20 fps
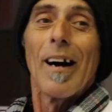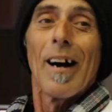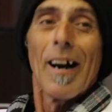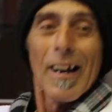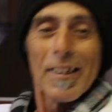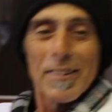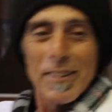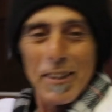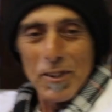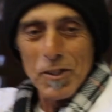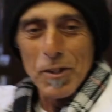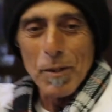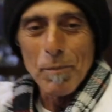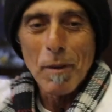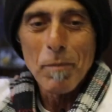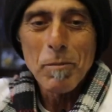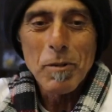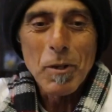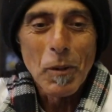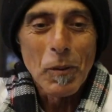Hi, Deacon Jim.
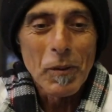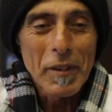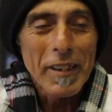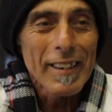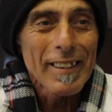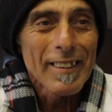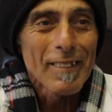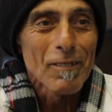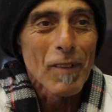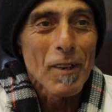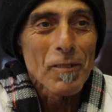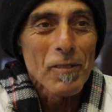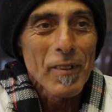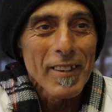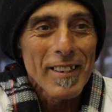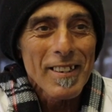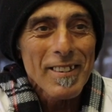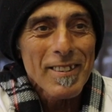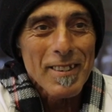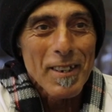I'm Tony
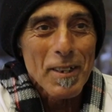Rodriguez.